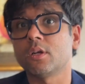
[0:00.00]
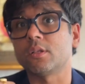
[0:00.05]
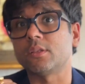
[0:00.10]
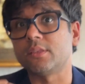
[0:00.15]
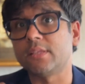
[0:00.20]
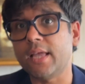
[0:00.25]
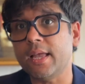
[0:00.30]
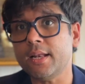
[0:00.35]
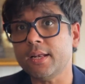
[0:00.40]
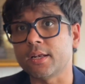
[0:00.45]

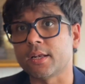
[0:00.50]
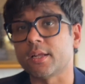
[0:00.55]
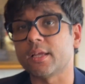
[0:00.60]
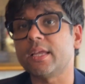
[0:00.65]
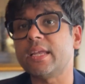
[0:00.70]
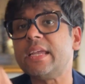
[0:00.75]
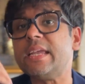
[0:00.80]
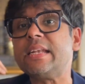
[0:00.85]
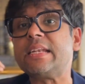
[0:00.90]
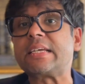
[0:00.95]
then
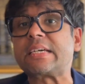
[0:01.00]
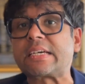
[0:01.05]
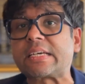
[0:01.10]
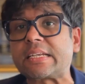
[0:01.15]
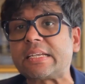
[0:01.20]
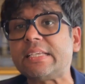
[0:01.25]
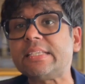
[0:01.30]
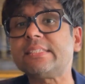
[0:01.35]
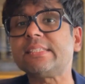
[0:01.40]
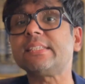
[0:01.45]

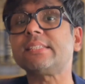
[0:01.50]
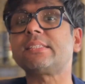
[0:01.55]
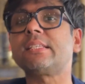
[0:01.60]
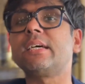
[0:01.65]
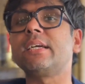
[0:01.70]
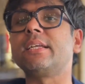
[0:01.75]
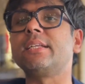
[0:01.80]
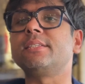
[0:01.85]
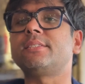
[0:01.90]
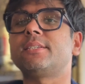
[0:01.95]
increases
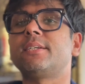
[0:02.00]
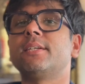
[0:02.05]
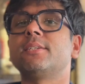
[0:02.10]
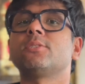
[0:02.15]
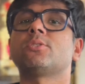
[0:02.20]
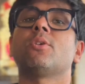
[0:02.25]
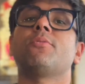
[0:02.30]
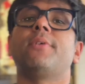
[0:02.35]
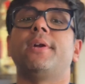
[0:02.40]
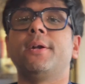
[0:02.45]
the
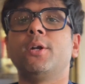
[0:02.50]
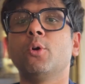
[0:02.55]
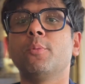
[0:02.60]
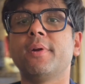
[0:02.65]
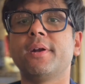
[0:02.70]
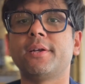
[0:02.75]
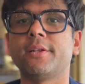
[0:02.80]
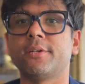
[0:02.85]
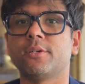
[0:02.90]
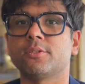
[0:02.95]
incidence of
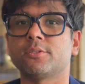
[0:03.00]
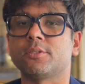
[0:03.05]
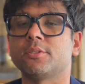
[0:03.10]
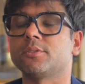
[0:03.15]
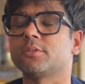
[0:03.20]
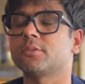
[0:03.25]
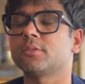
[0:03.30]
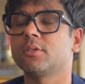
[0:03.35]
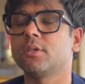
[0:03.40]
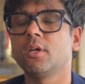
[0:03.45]

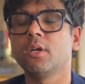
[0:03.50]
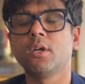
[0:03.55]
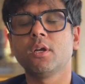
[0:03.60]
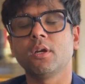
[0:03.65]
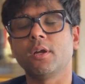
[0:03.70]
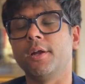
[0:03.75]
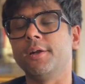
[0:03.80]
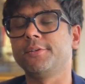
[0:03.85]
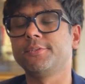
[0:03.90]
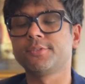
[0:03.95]
endometriosis.
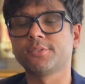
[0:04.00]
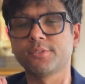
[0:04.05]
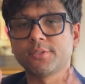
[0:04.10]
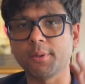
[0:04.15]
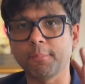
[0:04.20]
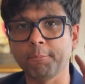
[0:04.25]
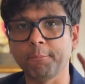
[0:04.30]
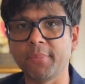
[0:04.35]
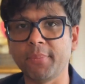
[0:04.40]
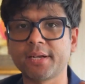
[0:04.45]
It's
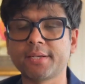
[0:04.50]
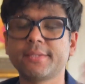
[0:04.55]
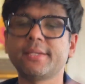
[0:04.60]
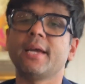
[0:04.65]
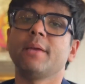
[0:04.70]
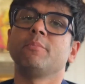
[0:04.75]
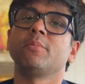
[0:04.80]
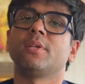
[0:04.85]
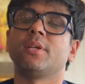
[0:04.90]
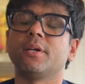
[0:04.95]
a big
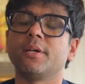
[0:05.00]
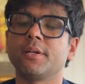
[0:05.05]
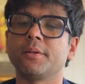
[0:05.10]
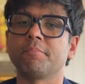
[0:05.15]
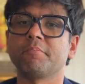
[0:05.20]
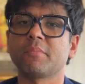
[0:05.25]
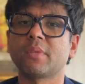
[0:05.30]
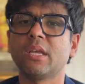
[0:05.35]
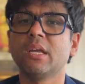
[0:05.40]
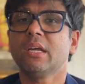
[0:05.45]
time theory.
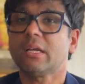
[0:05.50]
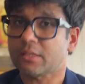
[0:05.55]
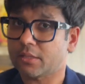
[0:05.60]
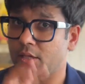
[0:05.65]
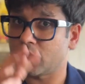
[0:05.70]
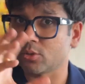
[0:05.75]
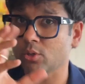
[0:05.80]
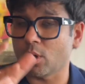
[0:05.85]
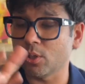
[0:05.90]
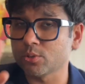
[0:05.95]

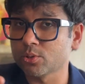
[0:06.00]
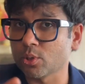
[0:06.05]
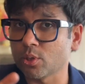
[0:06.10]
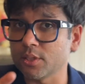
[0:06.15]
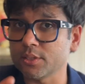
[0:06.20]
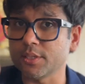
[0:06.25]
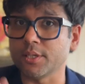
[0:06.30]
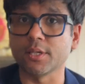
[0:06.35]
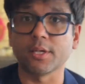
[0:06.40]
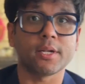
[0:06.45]
There is also
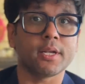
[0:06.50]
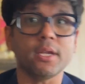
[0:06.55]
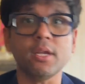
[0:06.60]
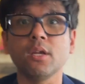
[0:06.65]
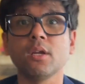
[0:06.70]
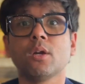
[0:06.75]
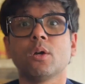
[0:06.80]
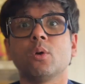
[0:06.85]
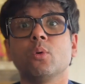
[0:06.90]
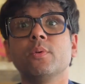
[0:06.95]
a
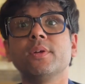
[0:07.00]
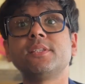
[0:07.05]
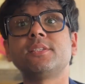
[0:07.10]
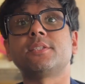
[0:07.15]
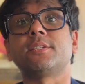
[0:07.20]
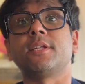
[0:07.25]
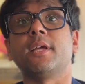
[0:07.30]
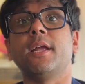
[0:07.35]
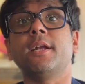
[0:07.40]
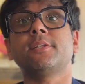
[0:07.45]
theory which
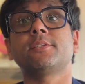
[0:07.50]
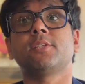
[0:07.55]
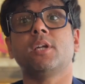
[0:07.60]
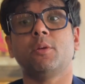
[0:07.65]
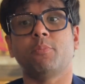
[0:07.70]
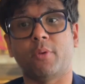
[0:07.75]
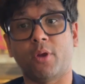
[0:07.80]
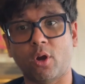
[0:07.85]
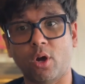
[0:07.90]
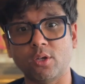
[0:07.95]
states
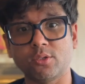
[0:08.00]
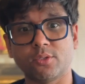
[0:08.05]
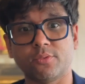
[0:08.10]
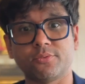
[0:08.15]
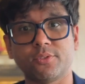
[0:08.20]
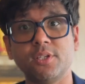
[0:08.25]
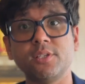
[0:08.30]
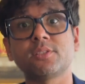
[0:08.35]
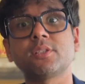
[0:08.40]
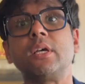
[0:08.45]
that because
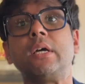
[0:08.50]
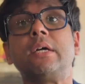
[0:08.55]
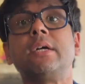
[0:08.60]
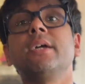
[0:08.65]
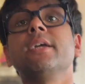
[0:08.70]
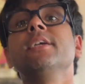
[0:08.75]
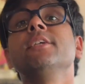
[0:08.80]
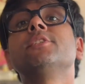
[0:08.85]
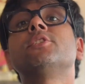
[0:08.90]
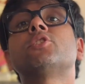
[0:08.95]
of this,
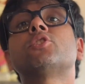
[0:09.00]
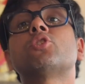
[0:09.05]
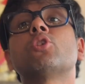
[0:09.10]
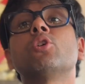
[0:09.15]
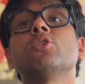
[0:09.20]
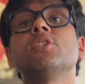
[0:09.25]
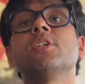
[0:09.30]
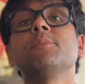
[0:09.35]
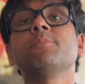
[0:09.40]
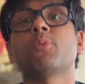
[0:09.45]

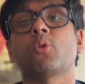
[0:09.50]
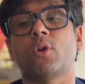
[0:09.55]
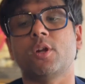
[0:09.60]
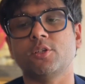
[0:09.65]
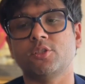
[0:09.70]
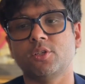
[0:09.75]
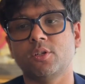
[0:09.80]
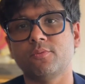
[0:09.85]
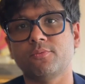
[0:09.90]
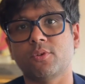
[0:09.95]
estrogen
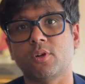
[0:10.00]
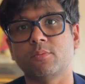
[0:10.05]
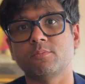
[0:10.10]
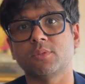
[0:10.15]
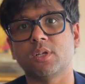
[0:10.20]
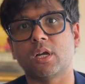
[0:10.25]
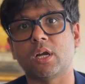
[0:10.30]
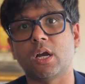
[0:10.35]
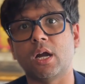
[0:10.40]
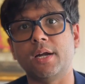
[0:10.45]
production from
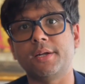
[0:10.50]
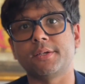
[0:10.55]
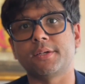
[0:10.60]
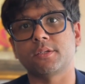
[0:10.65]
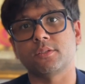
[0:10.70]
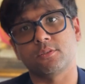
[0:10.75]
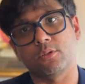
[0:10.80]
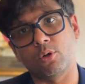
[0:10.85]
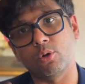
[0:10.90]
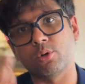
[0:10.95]
the
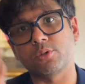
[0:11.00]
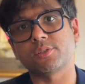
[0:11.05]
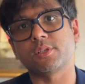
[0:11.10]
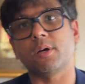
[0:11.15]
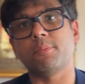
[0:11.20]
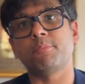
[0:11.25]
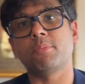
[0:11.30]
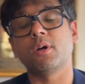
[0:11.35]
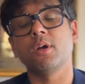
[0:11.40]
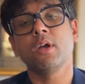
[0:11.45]
gut goes
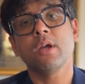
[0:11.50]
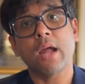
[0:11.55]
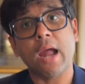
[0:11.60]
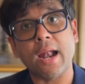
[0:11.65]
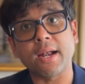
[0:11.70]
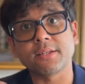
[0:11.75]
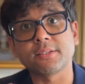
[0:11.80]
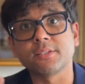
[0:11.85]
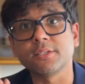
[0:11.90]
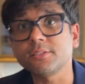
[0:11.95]
up,
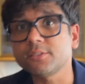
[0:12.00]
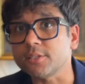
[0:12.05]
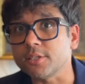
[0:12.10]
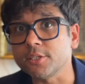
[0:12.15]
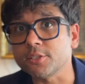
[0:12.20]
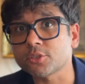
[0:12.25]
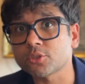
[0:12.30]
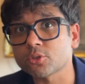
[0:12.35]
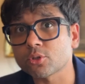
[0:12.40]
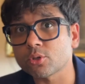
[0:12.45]
and this
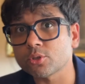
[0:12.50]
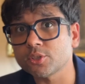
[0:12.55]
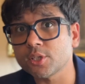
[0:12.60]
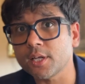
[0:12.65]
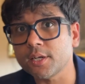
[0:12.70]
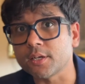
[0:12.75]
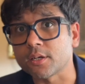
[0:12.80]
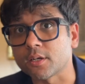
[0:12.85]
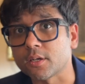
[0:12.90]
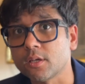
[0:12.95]

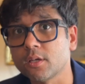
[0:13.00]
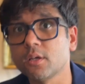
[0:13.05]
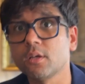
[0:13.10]
estrogen